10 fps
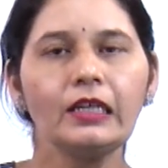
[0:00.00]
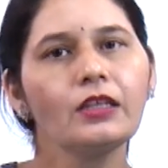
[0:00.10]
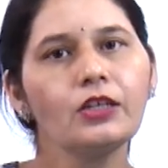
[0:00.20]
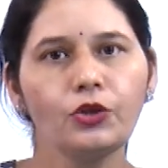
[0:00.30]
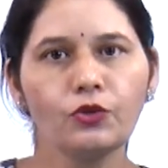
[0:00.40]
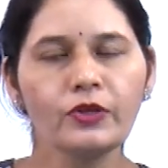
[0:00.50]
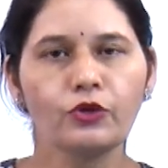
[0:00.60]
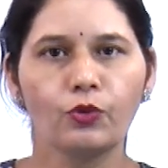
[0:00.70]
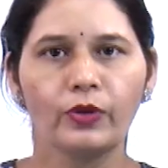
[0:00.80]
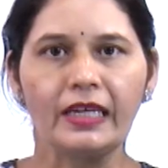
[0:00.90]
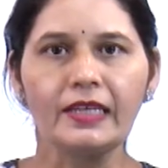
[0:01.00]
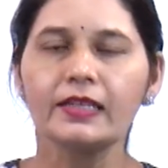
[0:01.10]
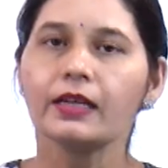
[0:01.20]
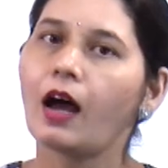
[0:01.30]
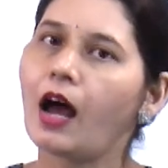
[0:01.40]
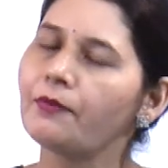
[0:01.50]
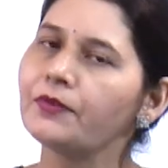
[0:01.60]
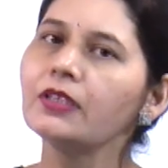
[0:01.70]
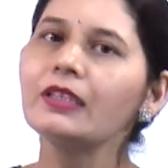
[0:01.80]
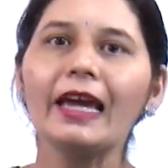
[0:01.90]
the news stories, after
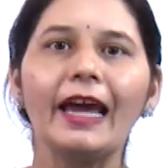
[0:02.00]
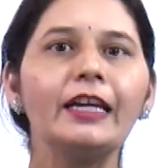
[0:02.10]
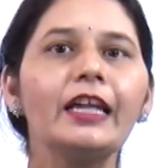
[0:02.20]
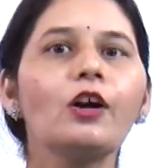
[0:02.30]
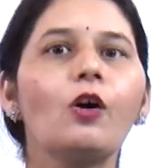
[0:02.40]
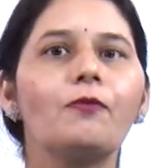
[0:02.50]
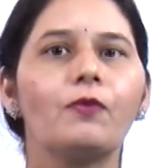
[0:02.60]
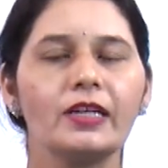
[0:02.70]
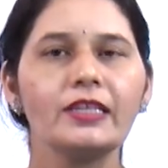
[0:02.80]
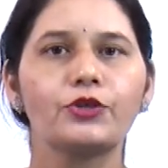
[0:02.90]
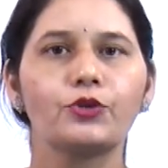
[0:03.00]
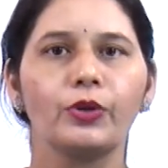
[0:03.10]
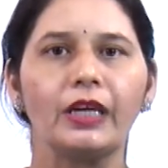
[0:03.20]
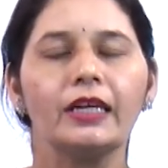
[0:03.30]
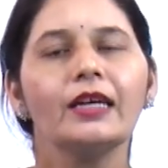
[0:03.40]
the ending of one story,